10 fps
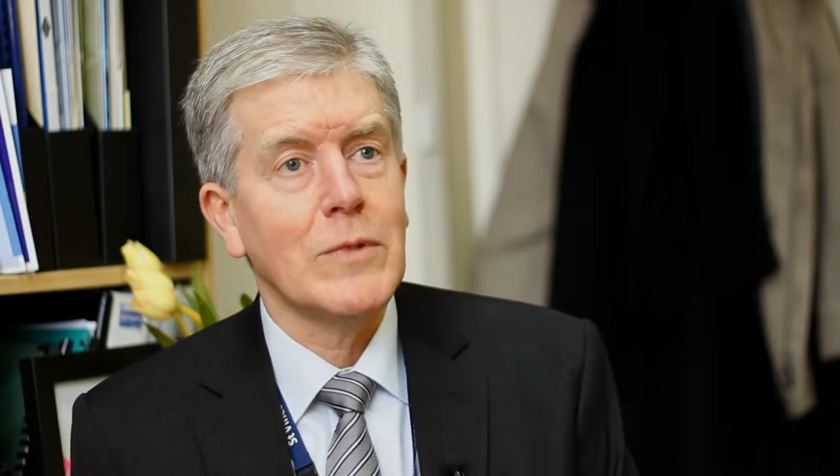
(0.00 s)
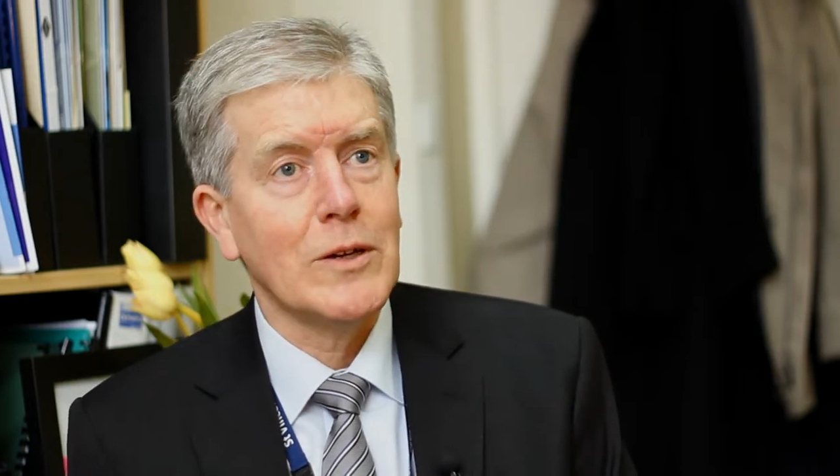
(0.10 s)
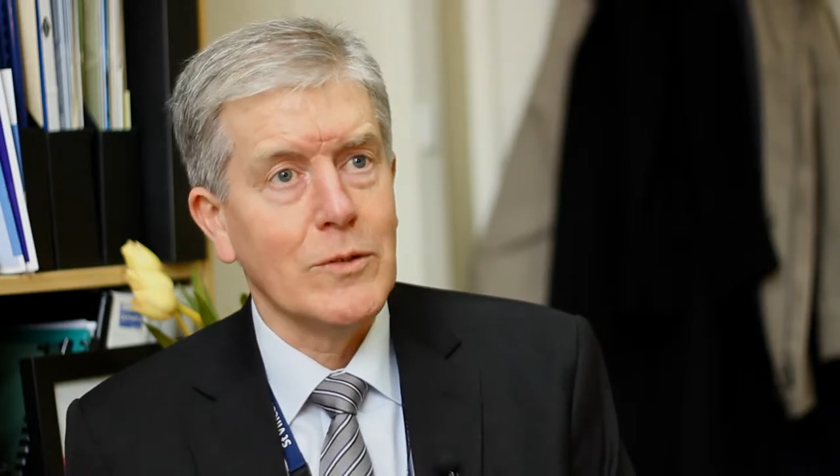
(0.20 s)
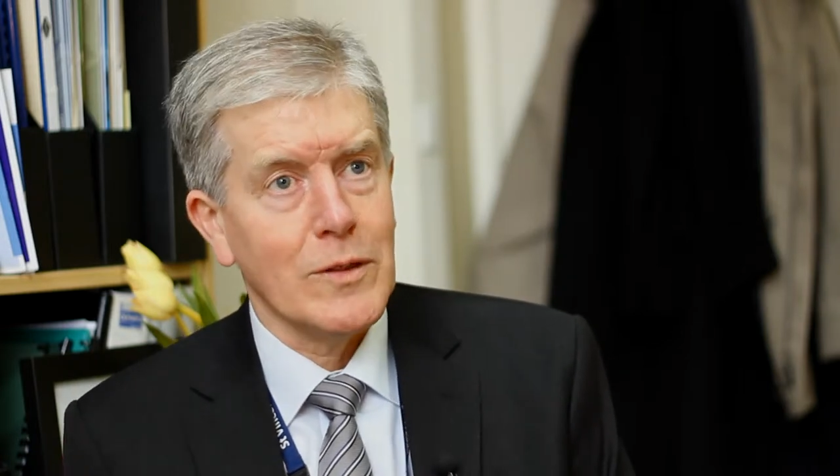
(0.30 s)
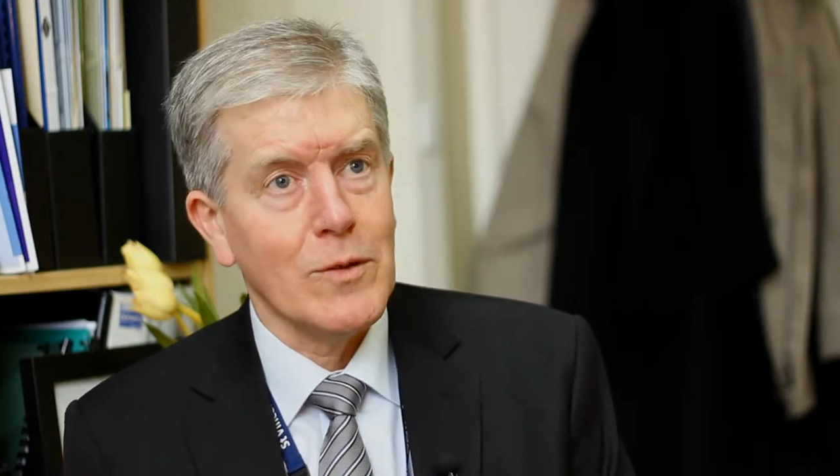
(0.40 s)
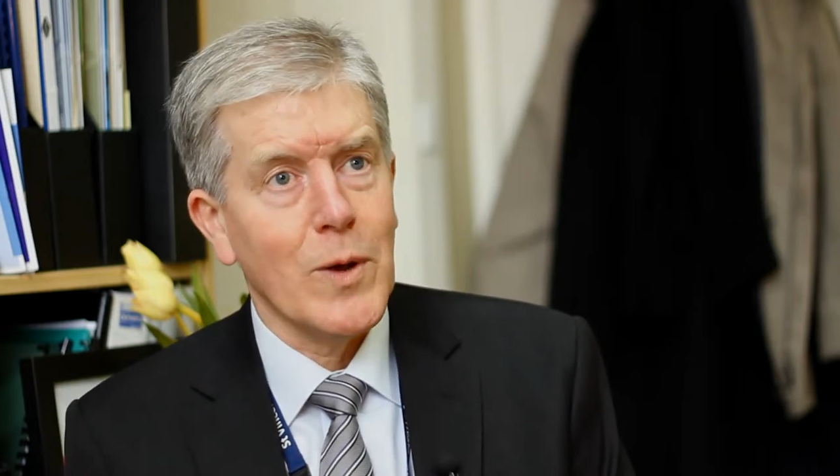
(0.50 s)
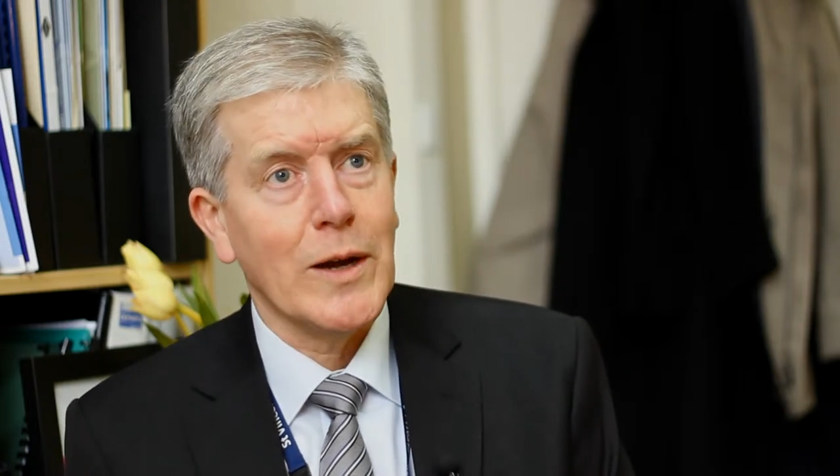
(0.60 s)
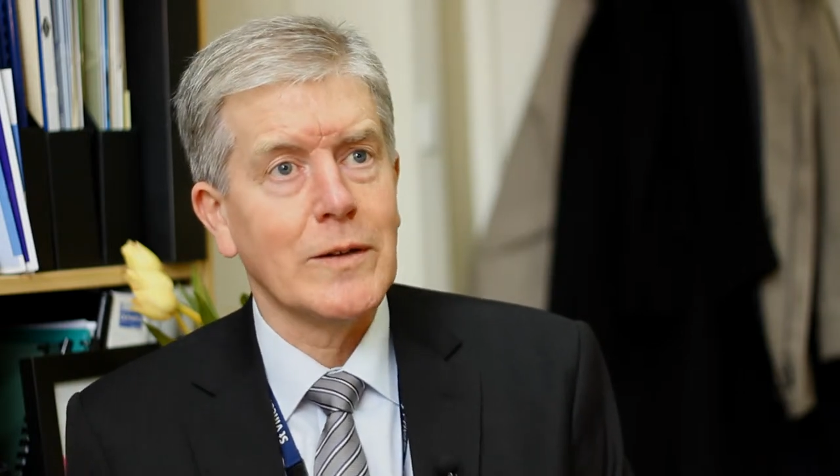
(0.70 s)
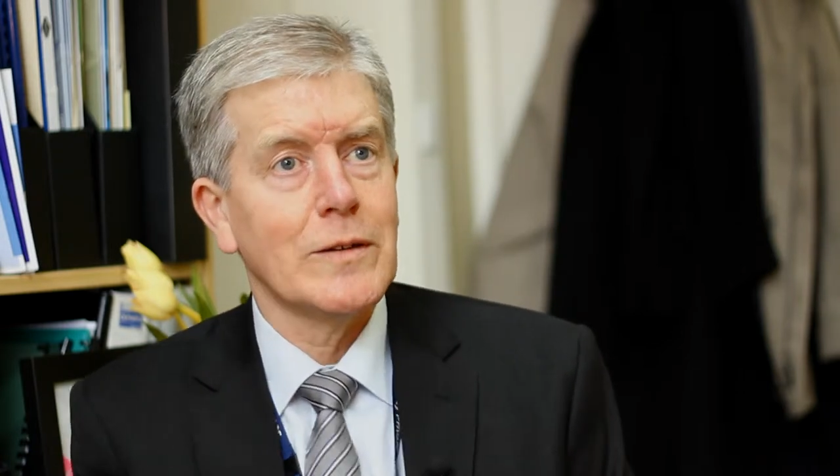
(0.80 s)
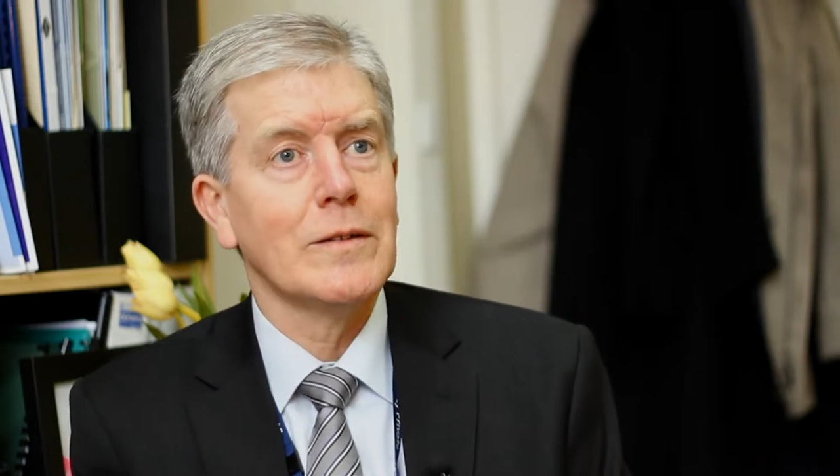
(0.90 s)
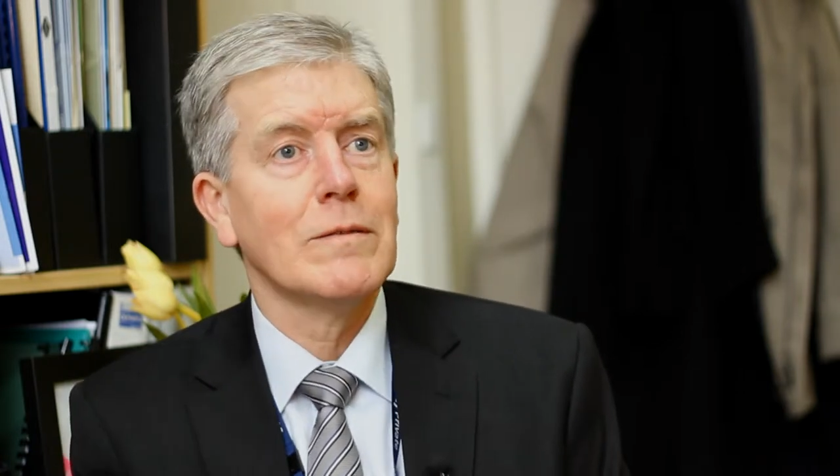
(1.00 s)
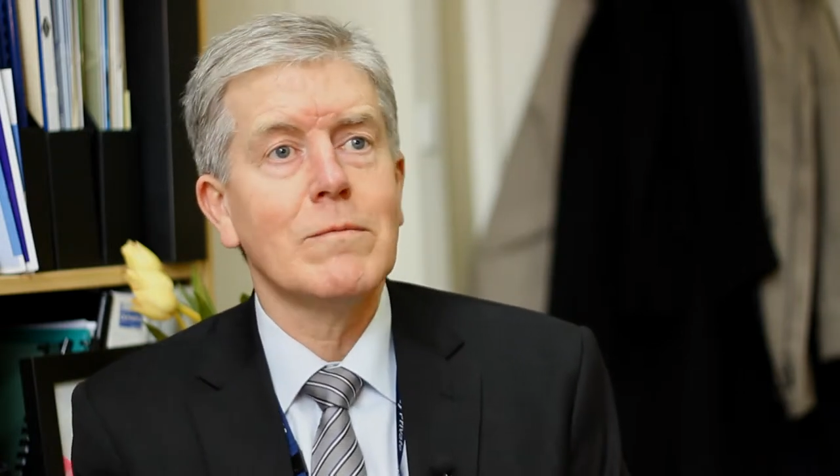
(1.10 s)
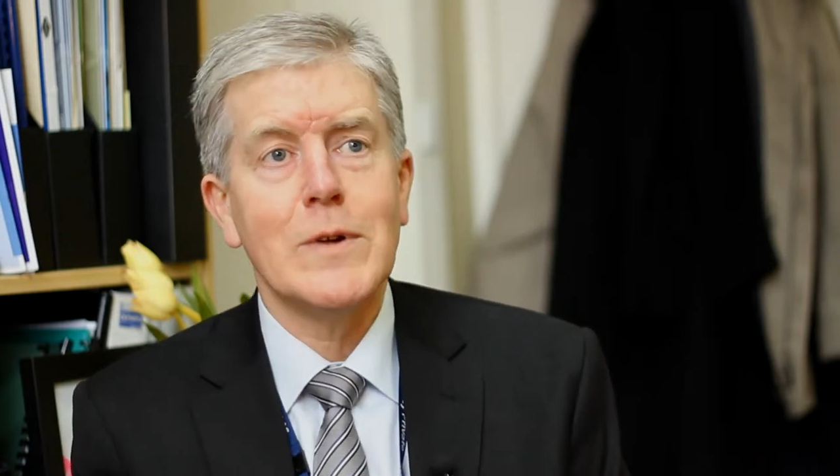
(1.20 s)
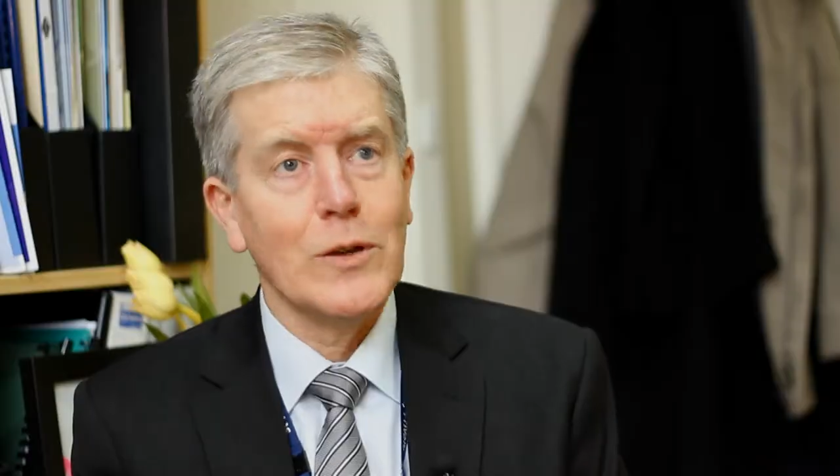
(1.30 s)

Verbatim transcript: we looked at the Wellington,